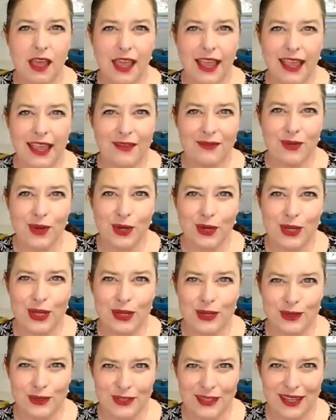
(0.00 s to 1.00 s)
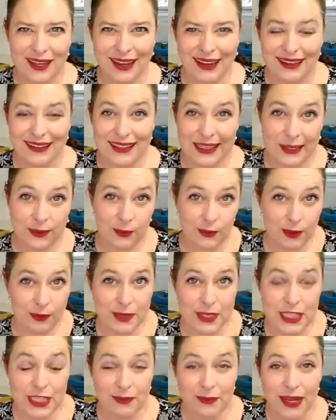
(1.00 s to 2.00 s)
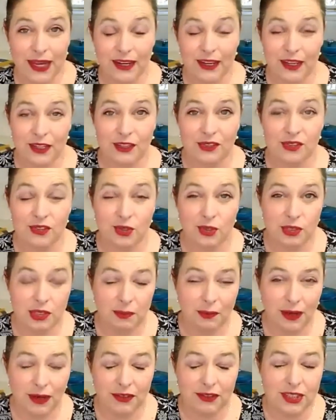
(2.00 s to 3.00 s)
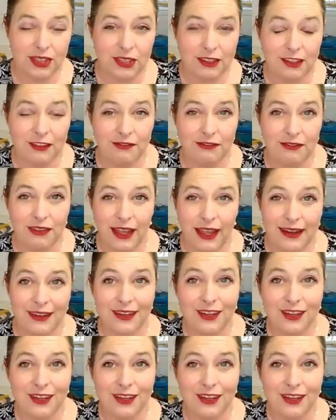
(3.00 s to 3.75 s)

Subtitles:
If you're using like Roma tomatoes or tomatoes on the vine,